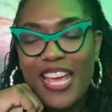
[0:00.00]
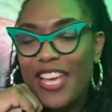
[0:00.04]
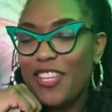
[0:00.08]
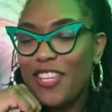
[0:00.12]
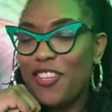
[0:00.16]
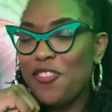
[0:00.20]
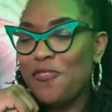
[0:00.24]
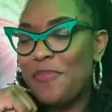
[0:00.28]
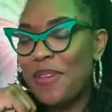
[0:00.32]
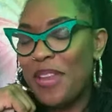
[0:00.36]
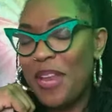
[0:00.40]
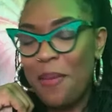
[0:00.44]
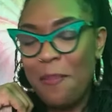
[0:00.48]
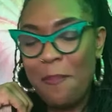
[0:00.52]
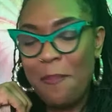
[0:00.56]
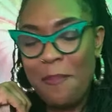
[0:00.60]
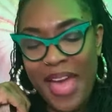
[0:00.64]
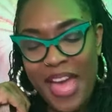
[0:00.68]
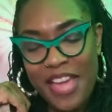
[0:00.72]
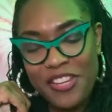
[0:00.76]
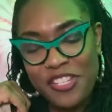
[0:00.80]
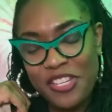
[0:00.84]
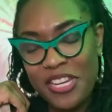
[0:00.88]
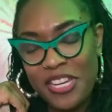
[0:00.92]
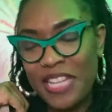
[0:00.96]
You've been
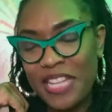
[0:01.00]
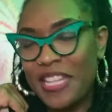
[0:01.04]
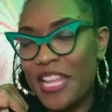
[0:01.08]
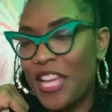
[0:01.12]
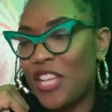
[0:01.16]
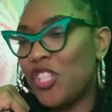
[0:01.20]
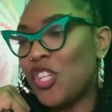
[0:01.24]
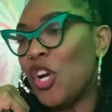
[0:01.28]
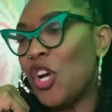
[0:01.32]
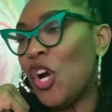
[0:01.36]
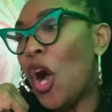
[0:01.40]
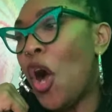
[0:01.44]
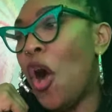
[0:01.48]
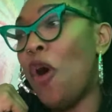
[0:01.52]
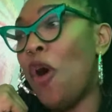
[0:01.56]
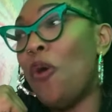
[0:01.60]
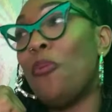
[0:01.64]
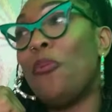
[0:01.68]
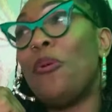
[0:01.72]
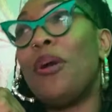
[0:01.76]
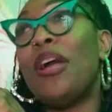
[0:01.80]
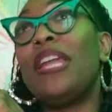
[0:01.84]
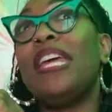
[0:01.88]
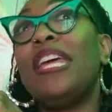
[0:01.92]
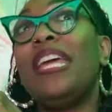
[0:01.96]
imagining that you're
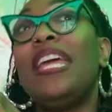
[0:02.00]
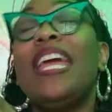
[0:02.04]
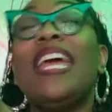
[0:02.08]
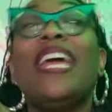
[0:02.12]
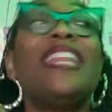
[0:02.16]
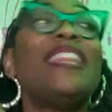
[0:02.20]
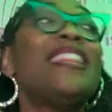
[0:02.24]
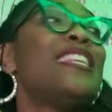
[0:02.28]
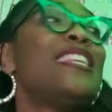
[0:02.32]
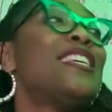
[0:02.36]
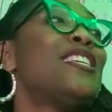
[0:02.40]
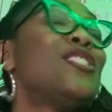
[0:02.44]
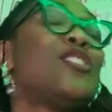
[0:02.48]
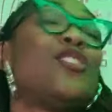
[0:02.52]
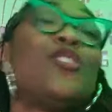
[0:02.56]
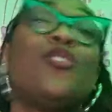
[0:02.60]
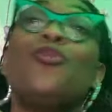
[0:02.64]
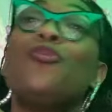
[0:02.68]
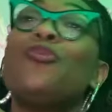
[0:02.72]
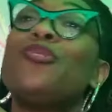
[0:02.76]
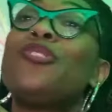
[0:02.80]
already in this new